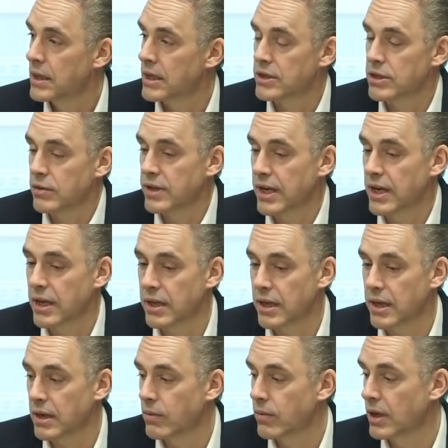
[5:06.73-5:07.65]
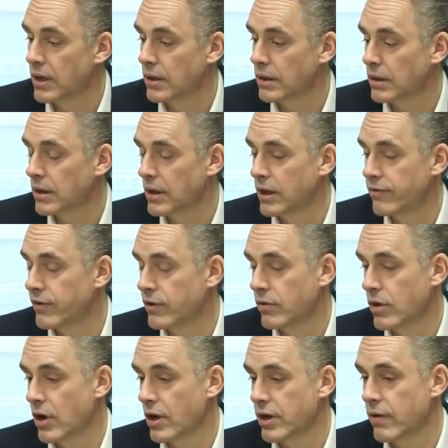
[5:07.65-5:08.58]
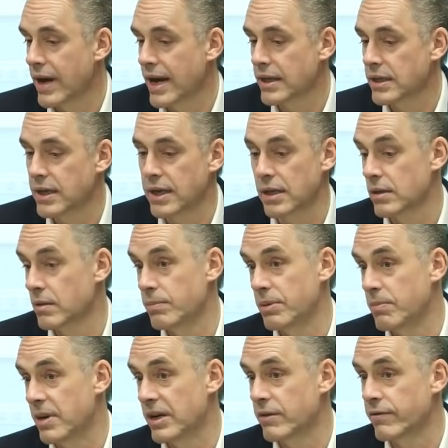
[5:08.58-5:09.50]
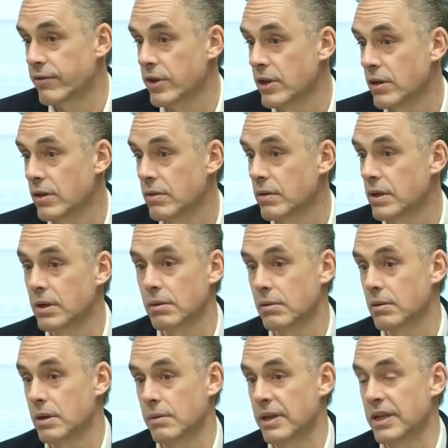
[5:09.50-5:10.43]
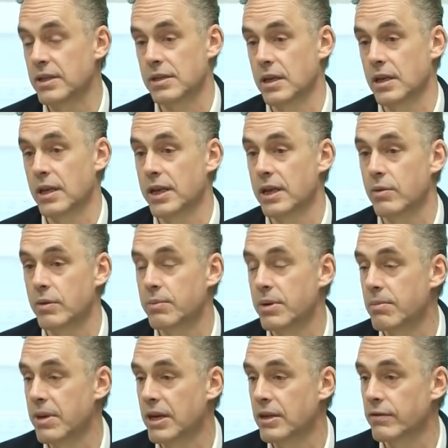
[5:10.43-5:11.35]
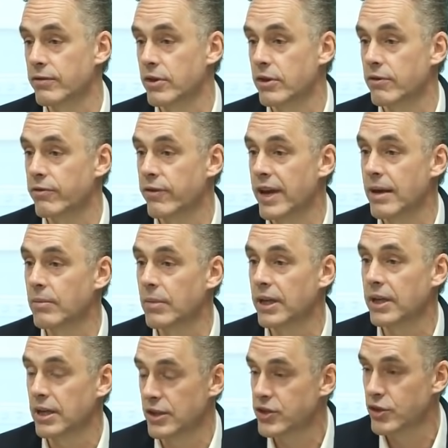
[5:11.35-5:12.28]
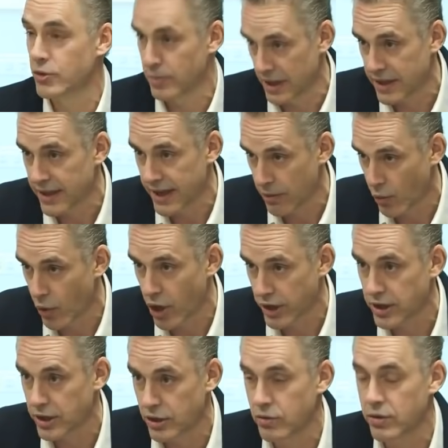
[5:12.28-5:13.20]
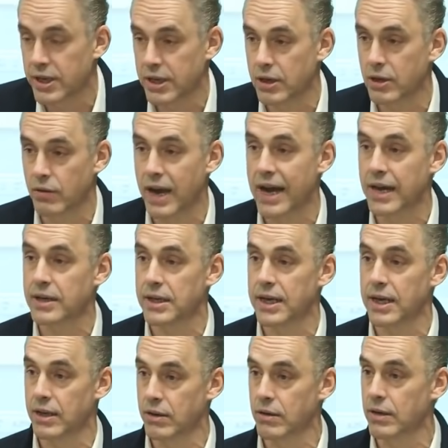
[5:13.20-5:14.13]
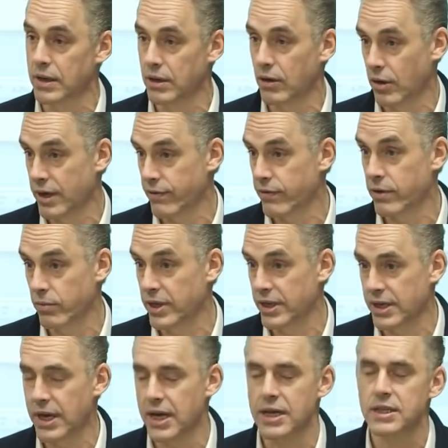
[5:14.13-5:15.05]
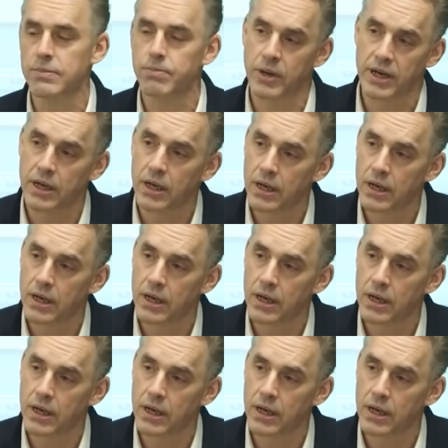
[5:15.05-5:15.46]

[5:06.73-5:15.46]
And so then I think, well, if you got your act together, it'd be better for you, and instantly it would be better for your family, assuming they wanted you to get your act together, and not everyone does,